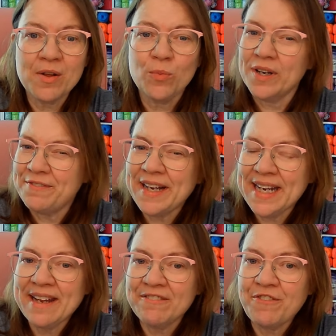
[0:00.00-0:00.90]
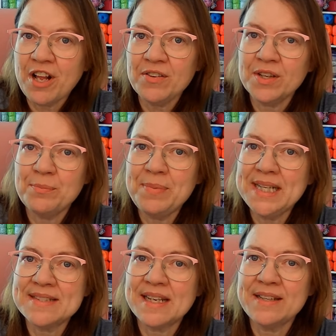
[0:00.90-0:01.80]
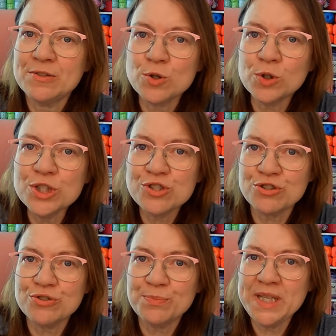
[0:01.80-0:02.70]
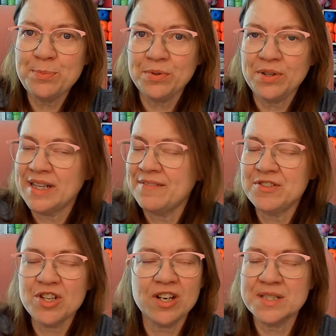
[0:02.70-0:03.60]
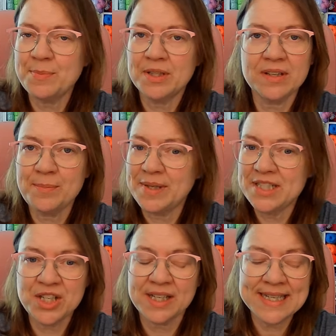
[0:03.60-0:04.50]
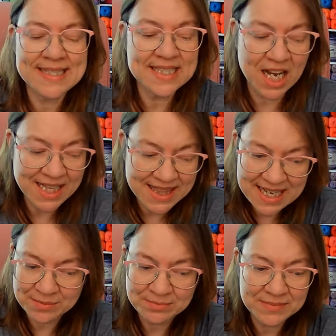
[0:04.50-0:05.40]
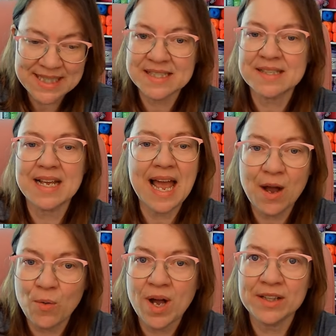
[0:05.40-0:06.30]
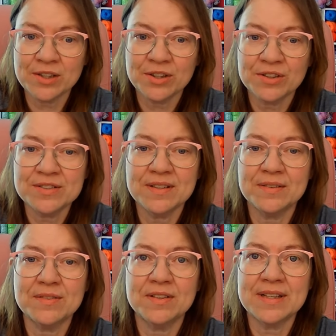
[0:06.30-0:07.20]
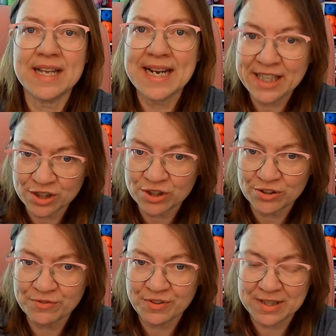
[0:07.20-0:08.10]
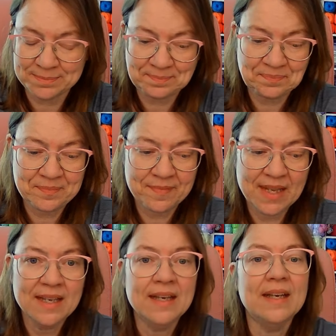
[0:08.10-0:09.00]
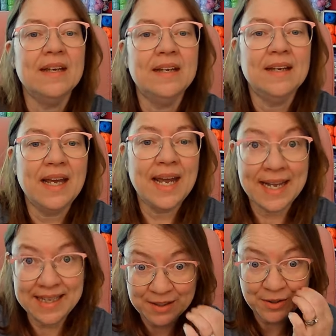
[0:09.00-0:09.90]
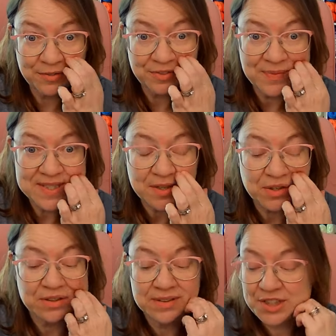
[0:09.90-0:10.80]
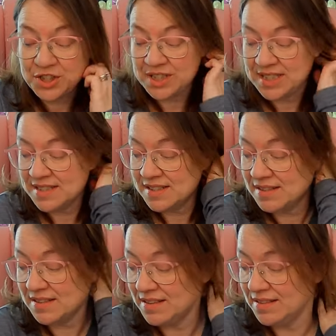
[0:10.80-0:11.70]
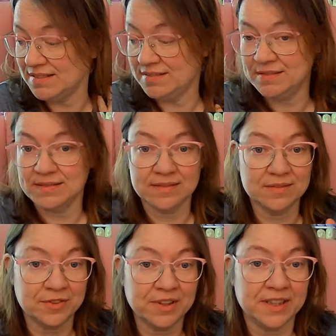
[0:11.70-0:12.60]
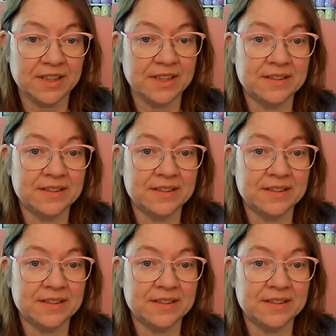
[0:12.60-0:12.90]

What if I can't follow them? Because I, there's only certain people, and I've talked about it on my channel. It's not them, it's how I learn that I can learn from. And I can learn from this girl. She is very good.